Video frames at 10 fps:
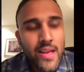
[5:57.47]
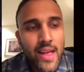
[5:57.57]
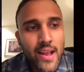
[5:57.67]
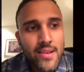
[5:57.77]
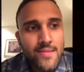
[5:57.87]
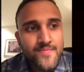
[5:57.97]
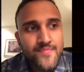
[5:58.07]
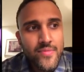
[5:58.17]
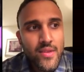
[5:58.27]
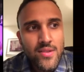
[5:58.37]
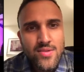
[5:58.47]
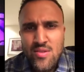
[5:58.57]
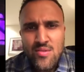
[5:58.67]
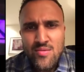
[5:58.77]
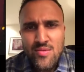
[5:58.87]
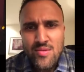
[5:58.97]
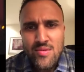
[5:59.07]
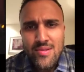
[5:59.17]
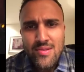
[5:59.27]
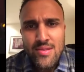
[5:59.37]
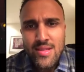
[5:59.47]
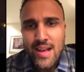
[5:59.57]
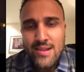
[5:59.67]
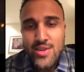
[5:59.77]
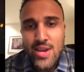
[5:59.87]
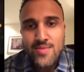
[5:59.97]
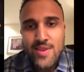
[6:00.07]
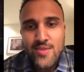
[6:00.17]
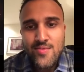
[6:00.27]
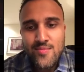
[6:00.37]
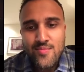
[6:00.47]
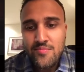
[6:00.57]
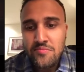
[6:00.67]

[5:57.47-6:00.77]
And so that jam session,